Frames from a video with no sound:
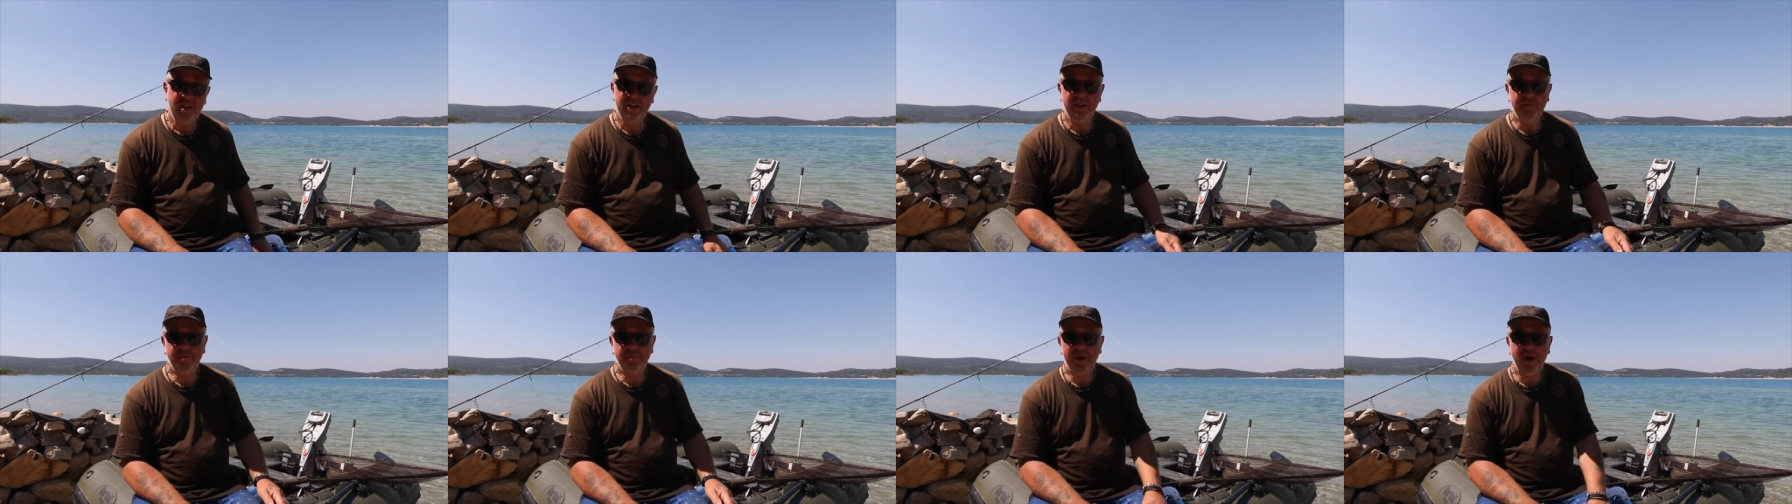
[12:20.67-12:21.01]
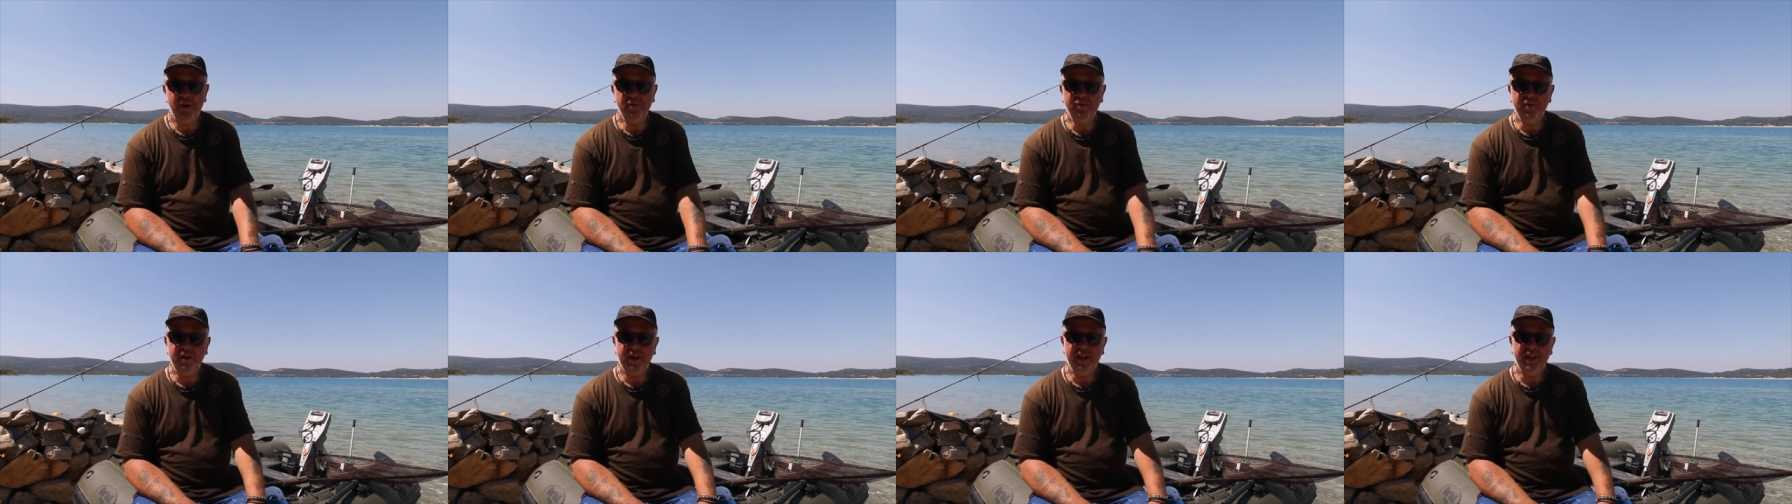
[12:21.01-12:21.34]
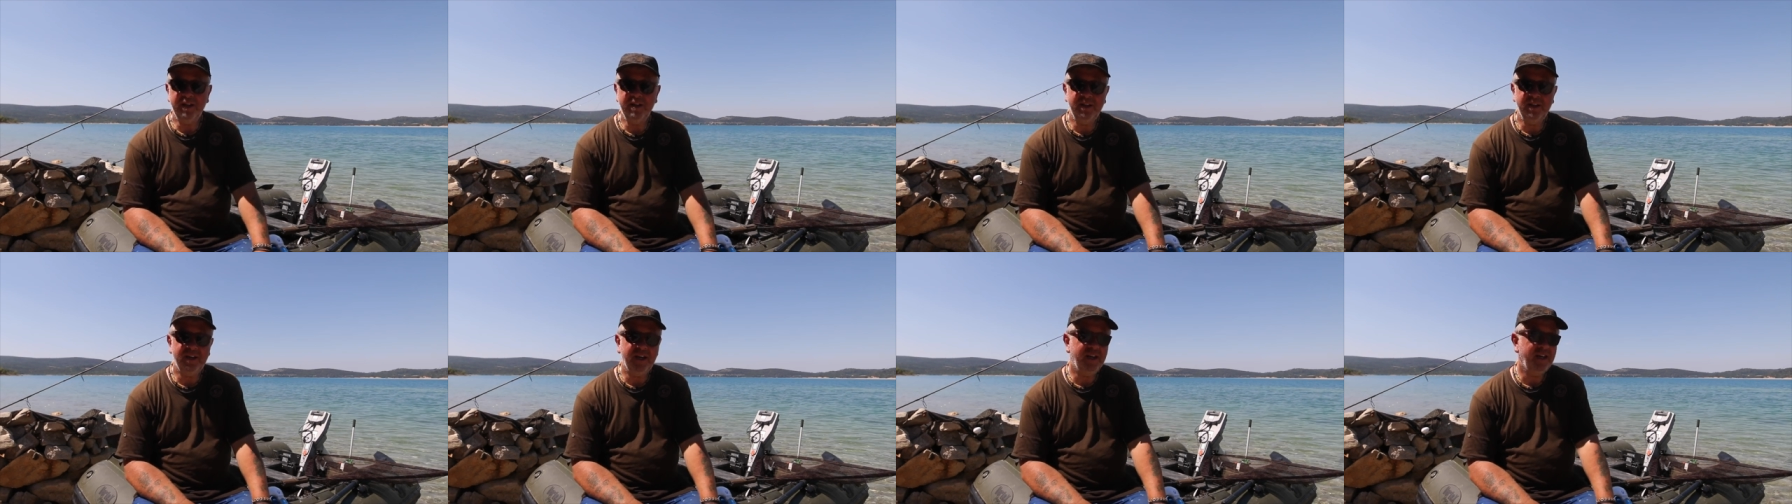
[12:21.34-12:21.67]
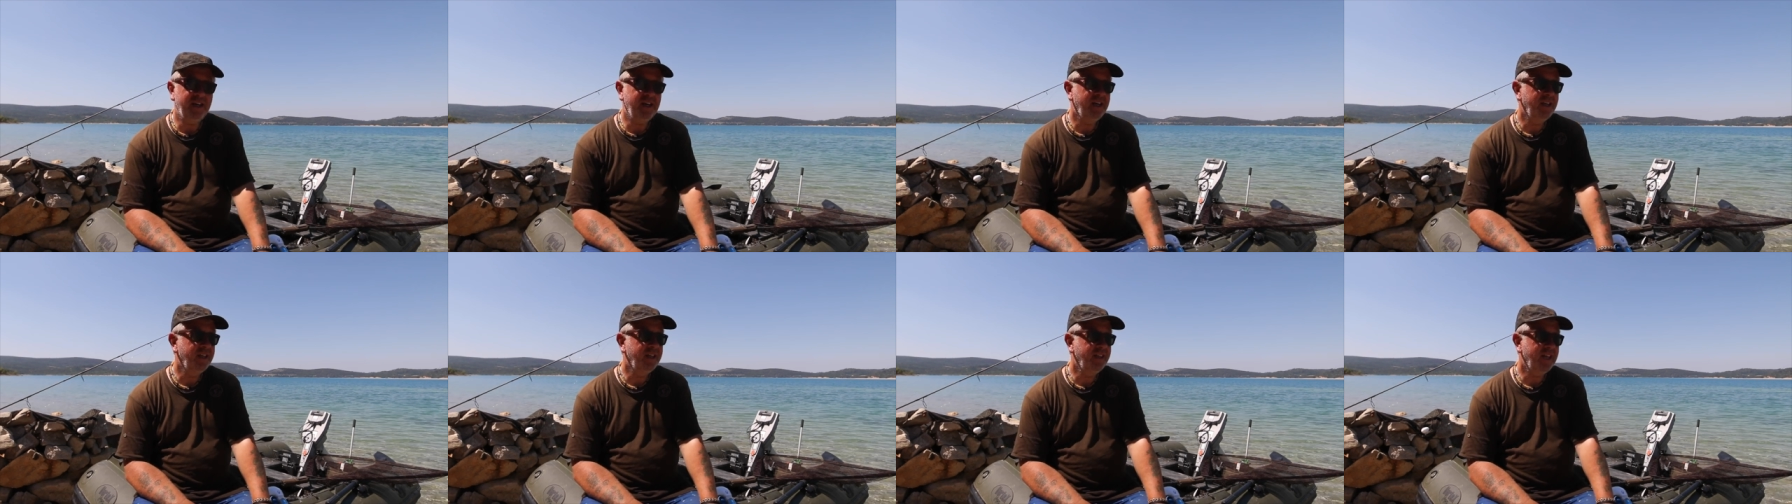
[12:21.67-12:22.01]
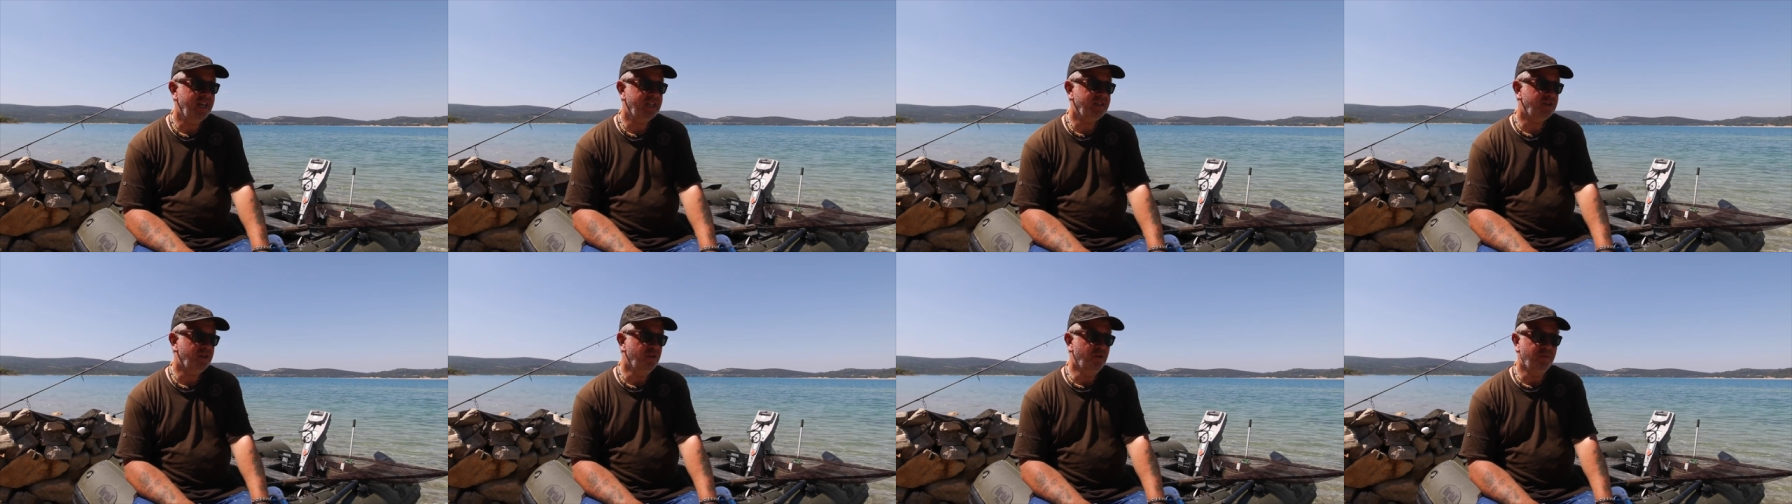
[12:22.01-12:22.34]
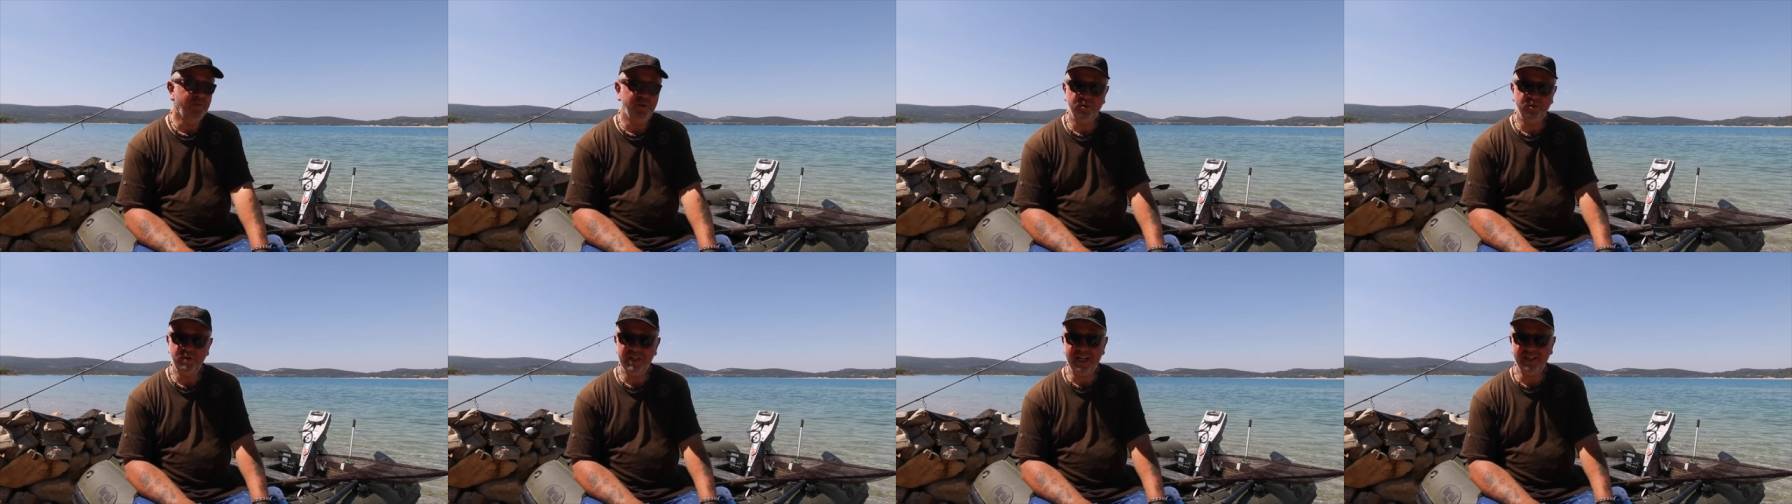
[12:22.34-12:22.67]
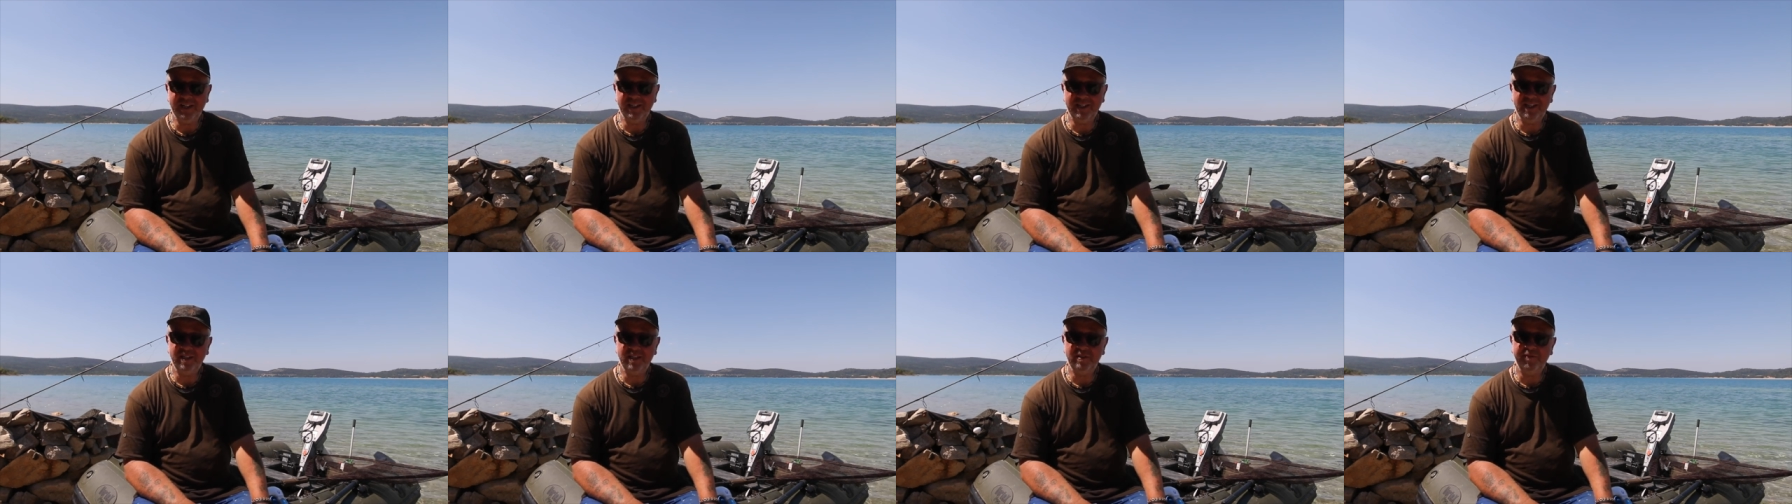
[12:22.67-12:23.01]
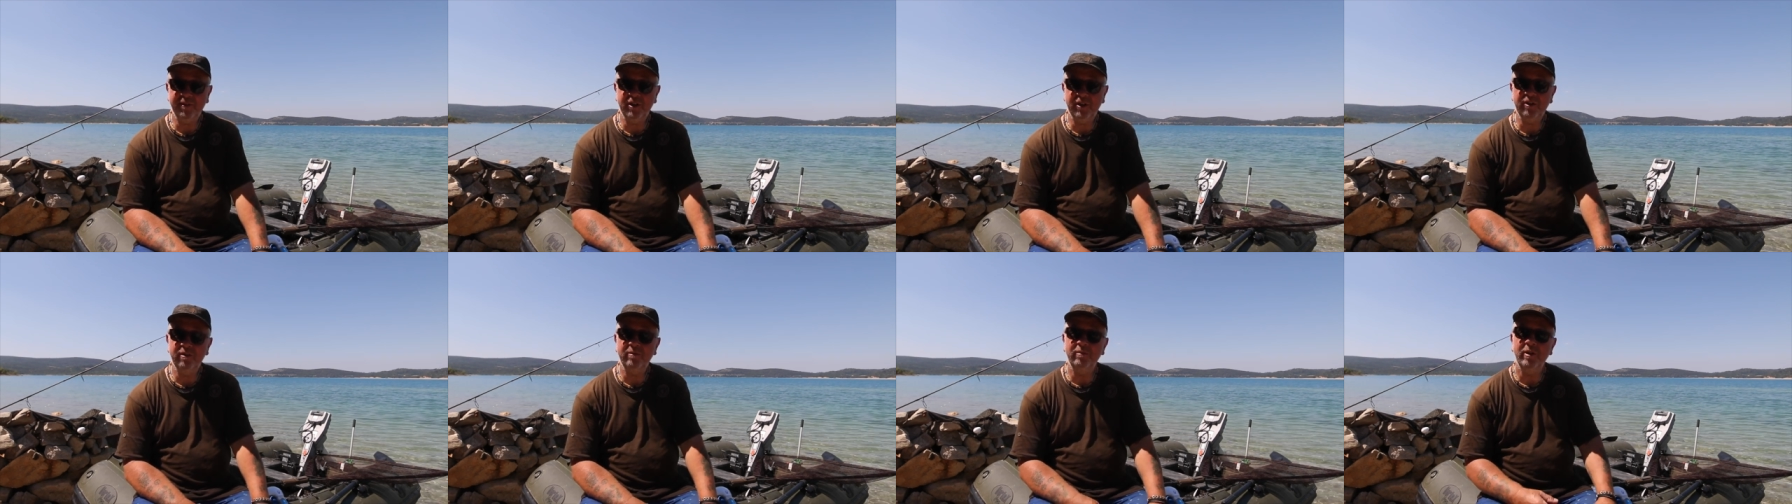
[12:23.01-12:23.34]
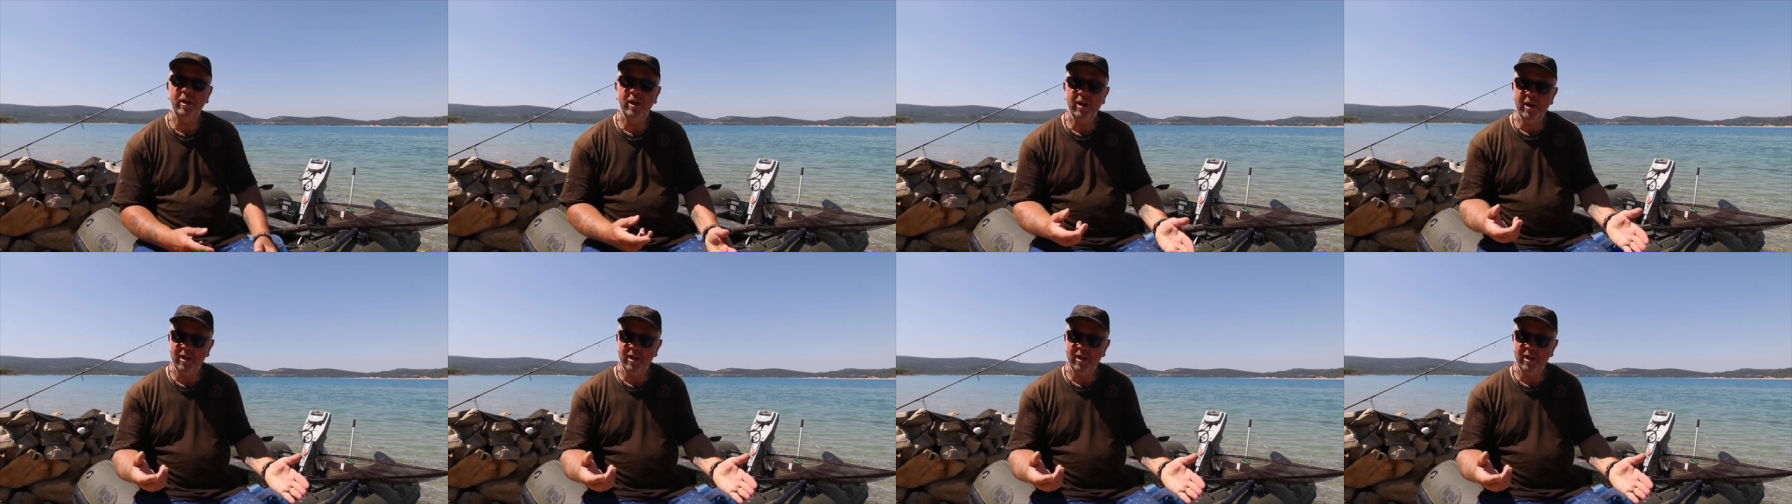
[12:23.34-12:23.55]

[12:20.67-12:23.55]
the boat and uh, that's normal tactics for